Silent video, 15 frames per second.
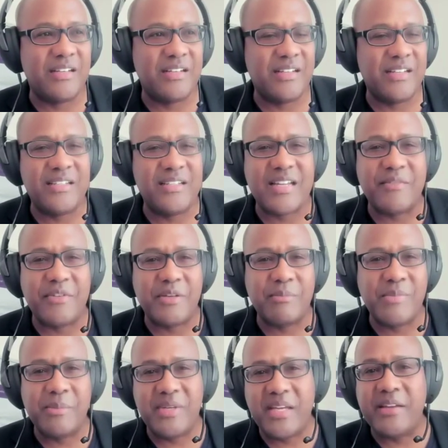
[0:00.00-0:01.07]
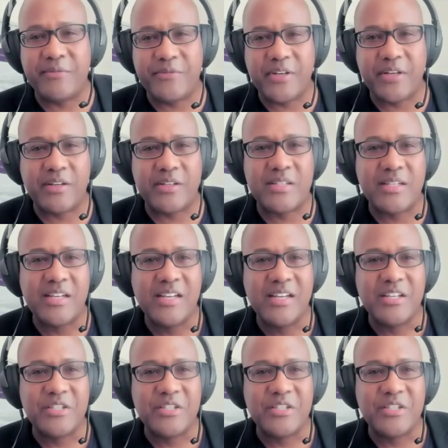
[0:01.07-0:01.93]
at least 7, maybe 8 figures.